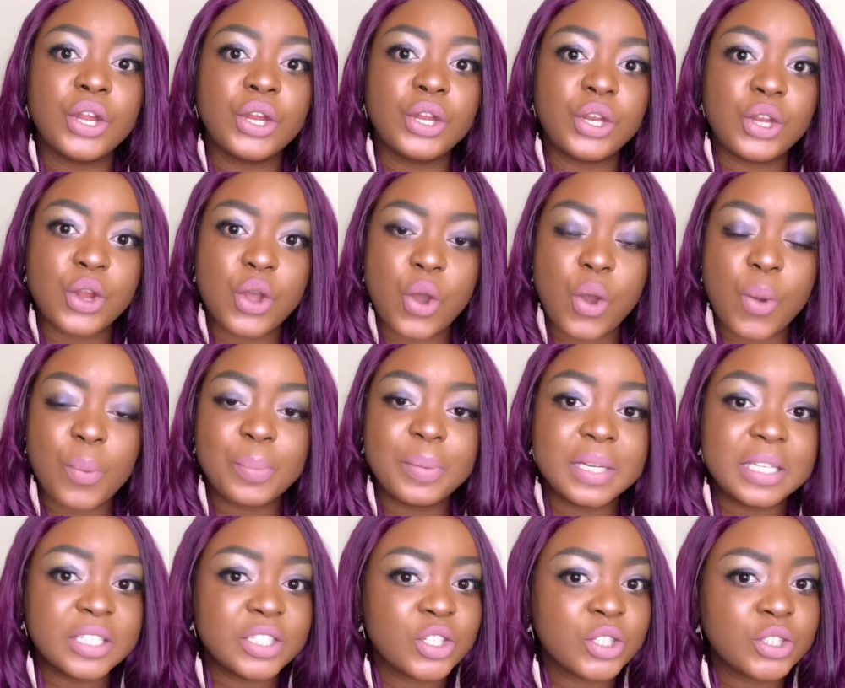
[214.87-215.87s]
No,
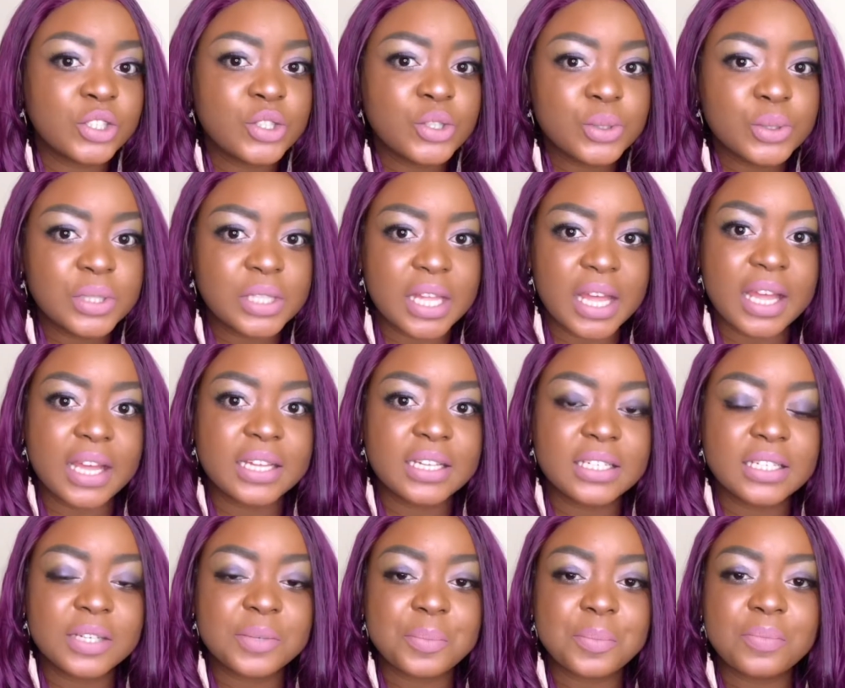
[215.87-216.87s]
please don't do
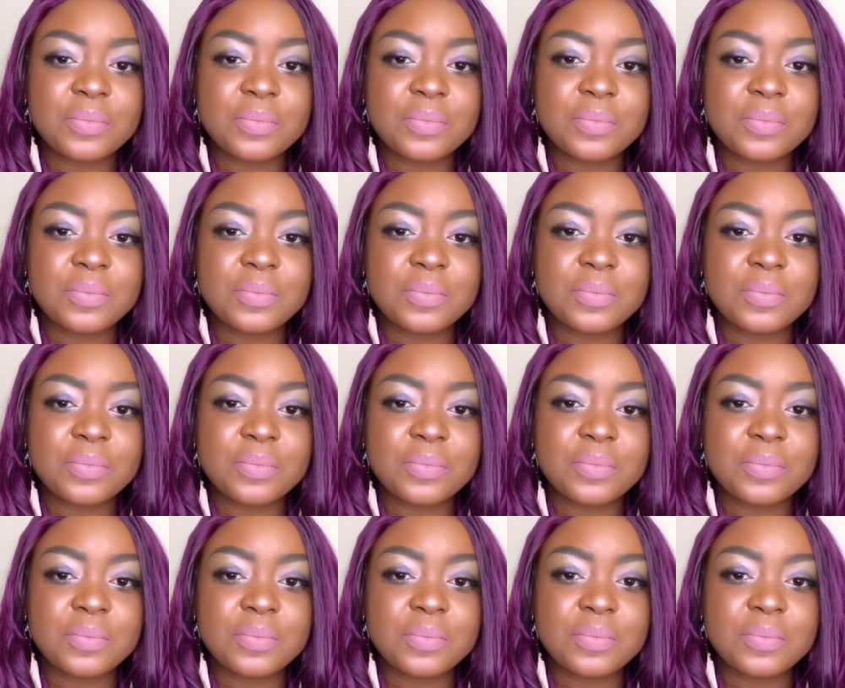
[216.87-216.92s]
that.